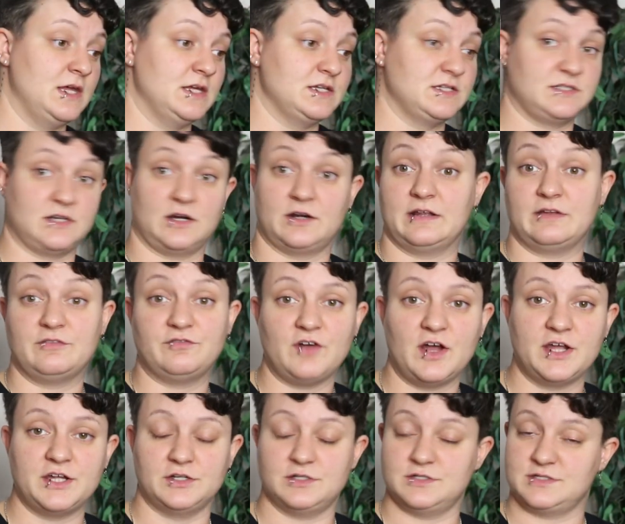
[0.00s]
starting
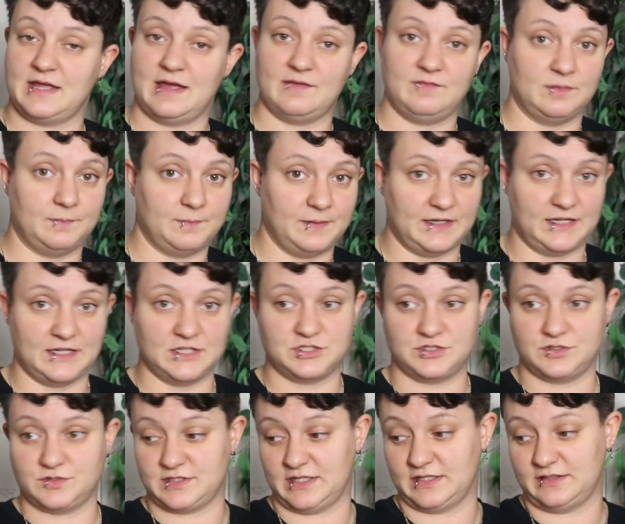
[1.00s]
fires, having big
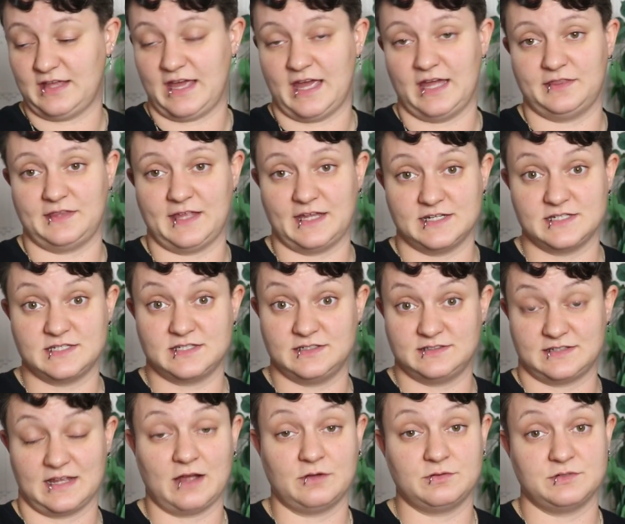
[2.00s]
issues like that. That is the
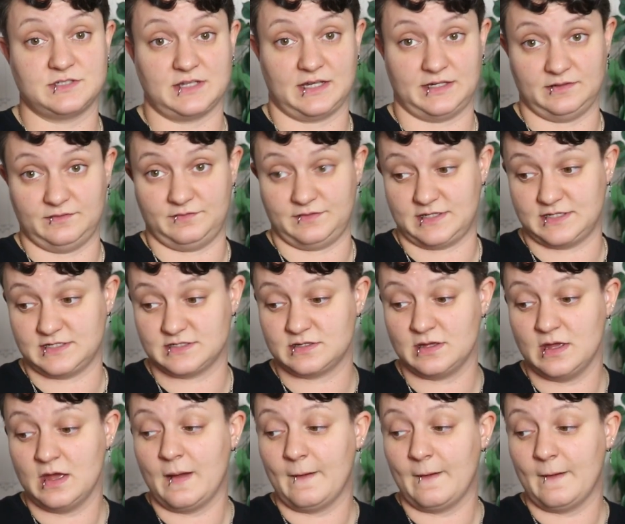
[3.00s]
downside of these.